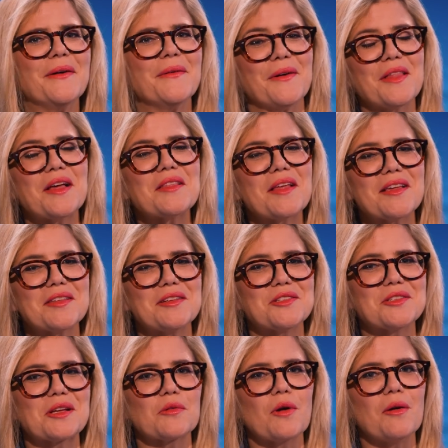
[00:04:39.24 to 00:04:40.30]
Well, that's
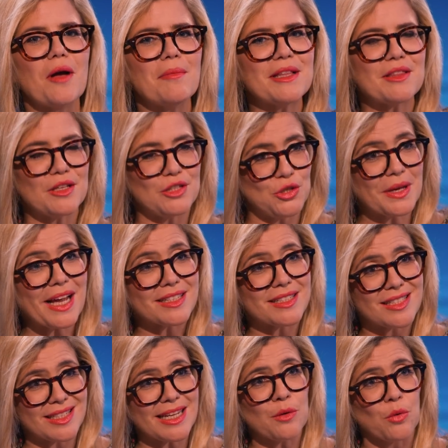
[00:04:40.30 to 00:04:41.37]
interesting as well. I mean, did you get
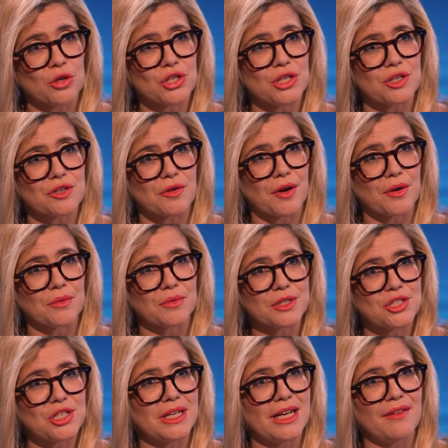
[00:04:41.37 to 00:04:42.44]
to see what she drew?
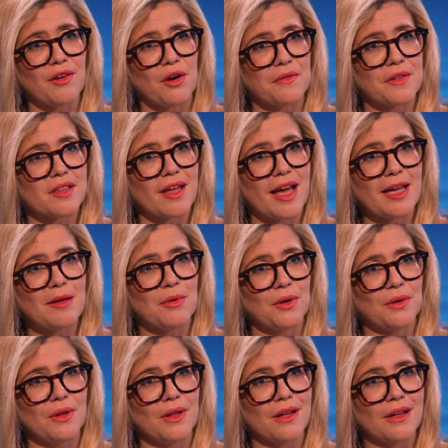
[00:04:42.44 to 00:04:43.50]
Did she leave it on the table?